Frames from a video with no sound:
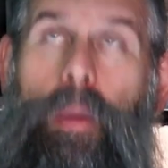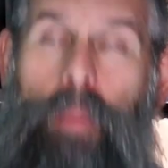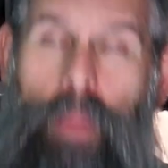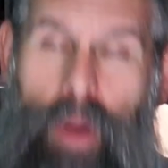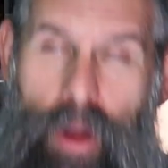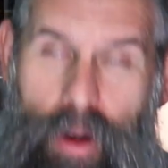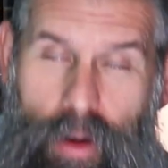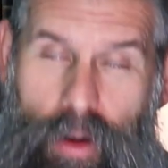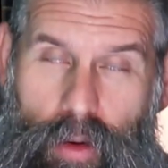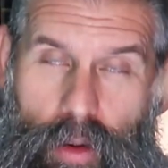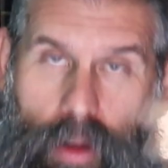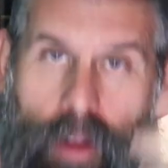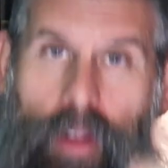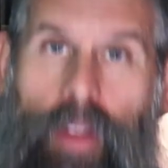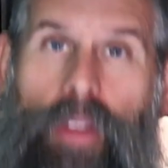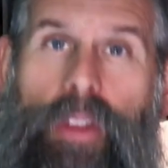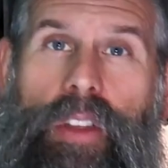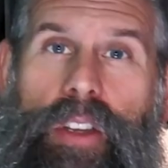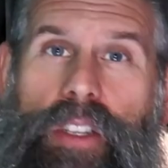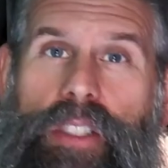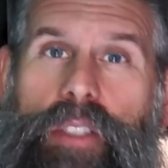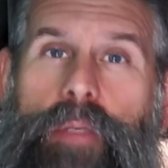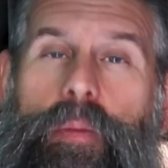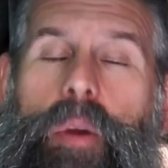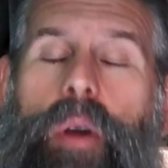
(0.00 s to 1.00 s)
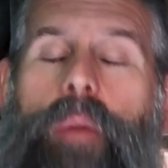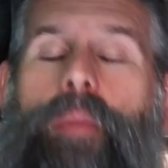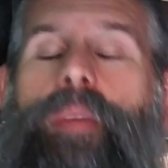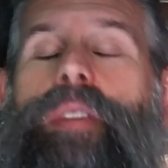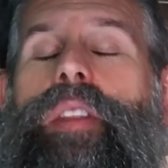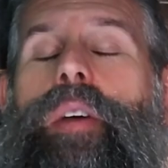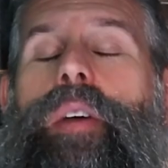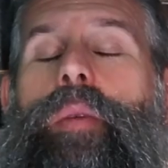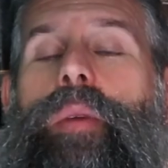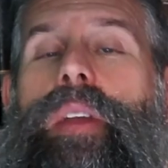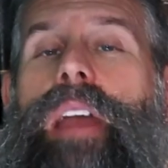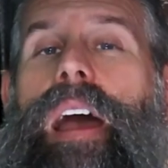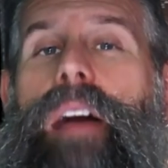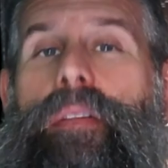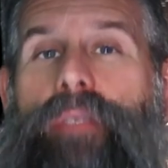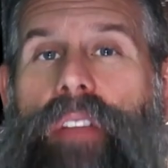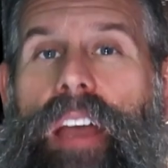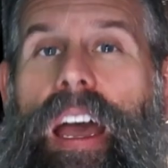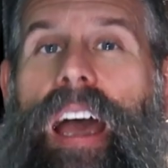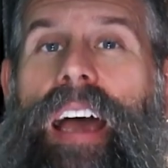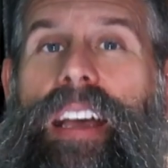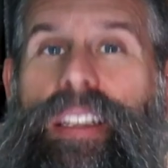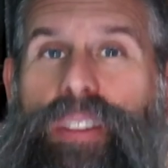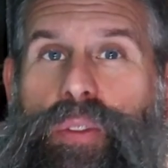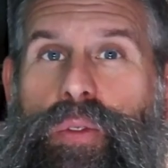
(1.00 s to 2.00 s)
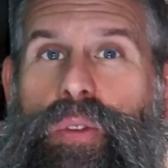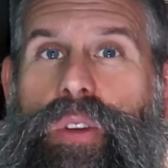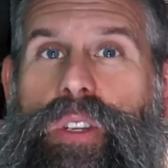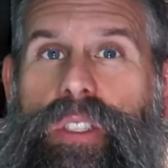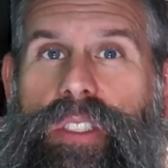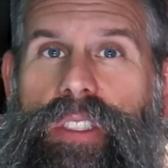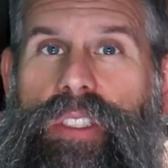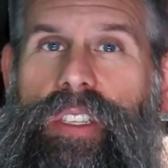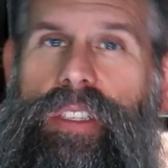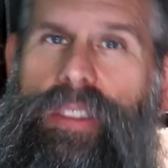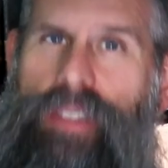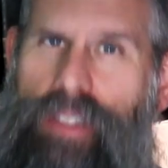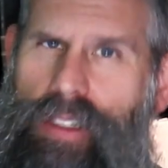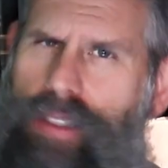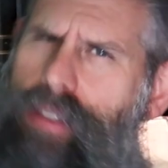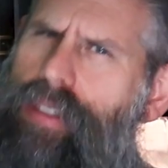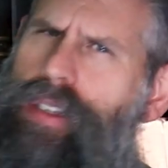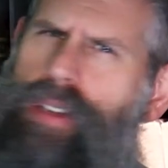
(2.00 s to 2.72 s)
but there's a moment that we have to ask for assistance,